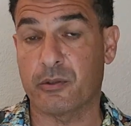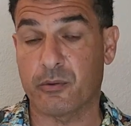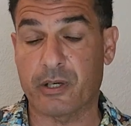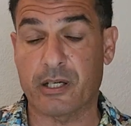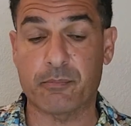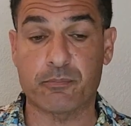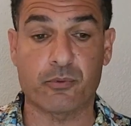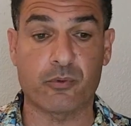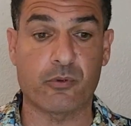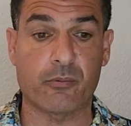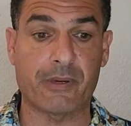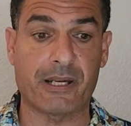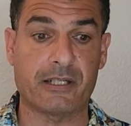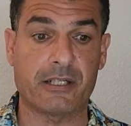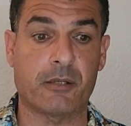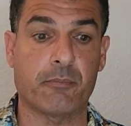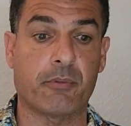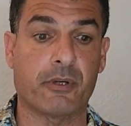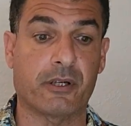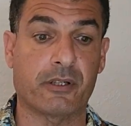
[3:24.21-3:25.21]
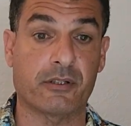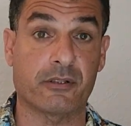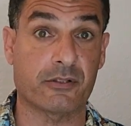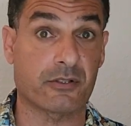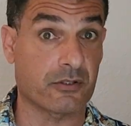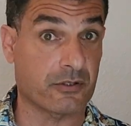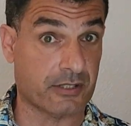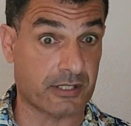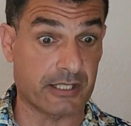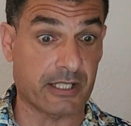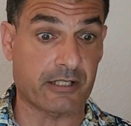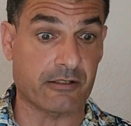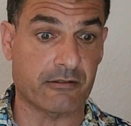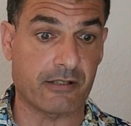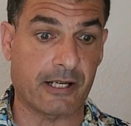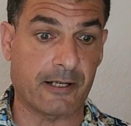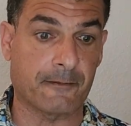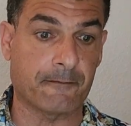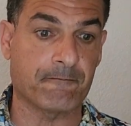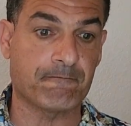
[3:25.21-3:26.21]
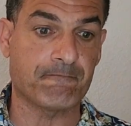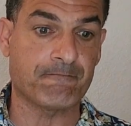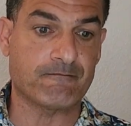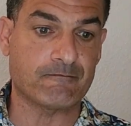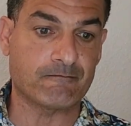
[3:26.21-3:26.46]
the right romantic partner. So stick around.